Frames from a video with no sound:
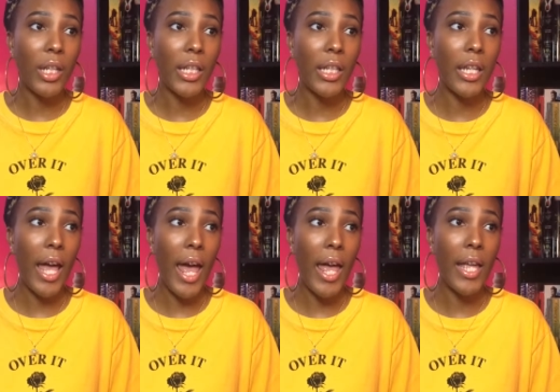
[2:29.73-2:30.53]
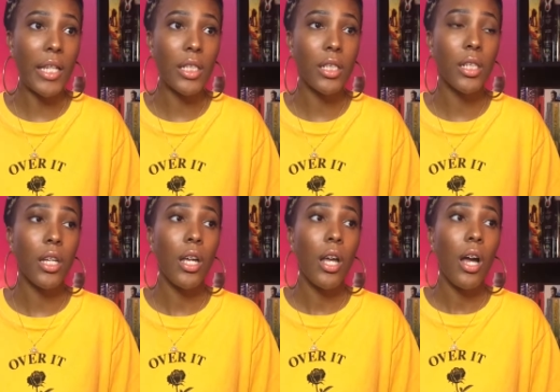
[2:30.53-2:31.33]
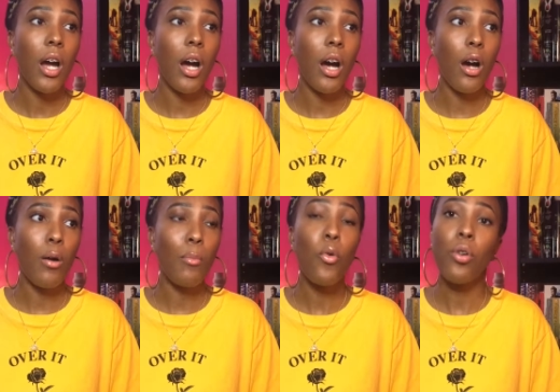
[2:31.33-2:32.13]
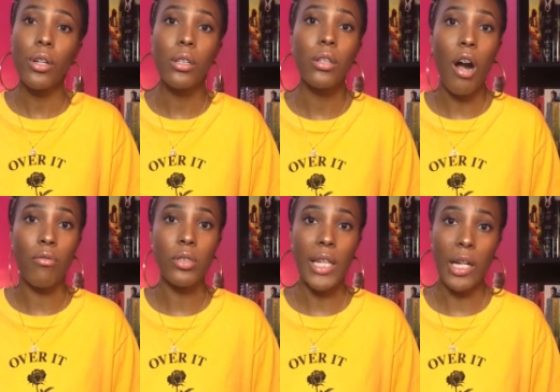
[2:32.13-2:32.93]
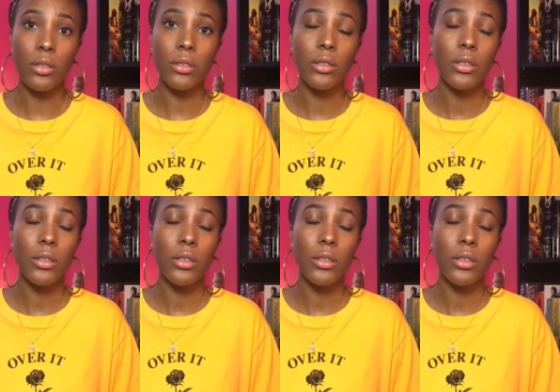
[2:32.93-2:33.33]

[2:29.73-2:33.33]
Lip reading: he has more novels out.